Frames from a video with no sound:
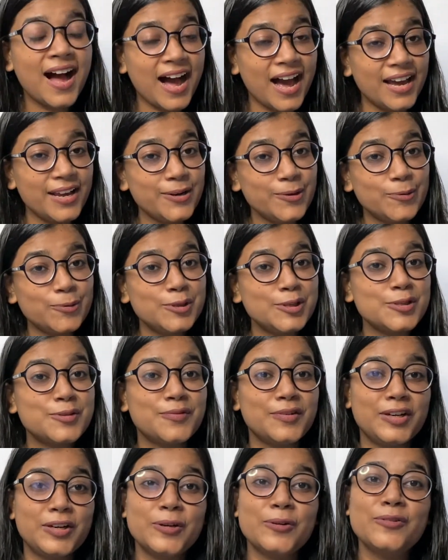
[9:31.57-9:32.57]
I know this
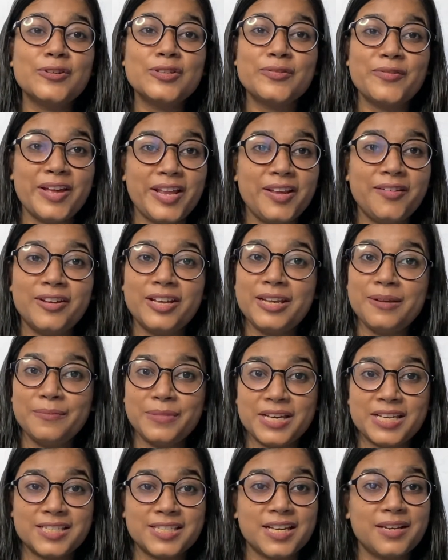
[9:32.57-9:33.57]
video was very, very
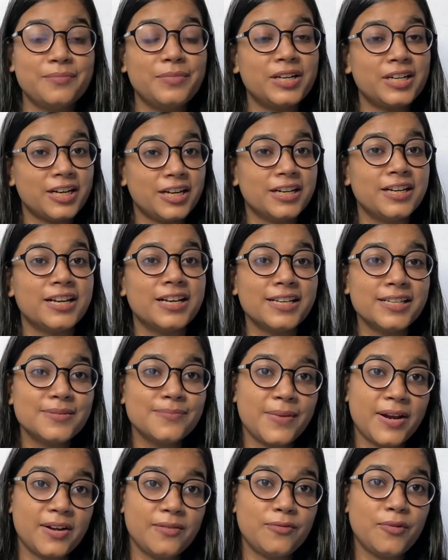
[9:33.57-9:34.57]
basic, but it is
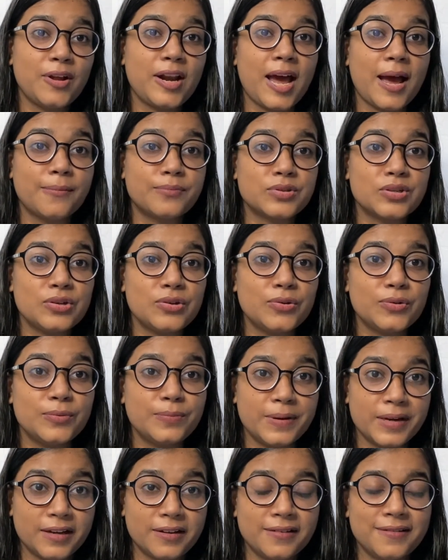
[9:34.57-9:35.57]
meant for
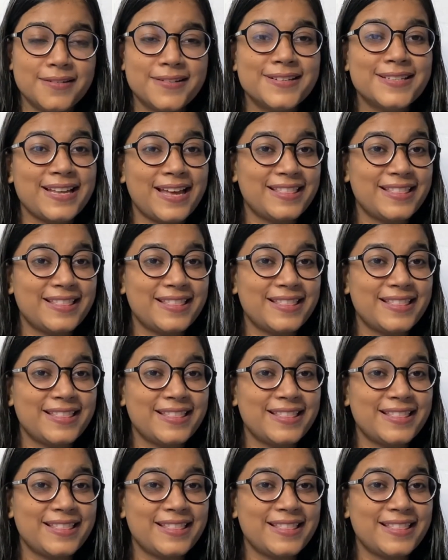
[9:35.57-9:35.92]
absolute beginners,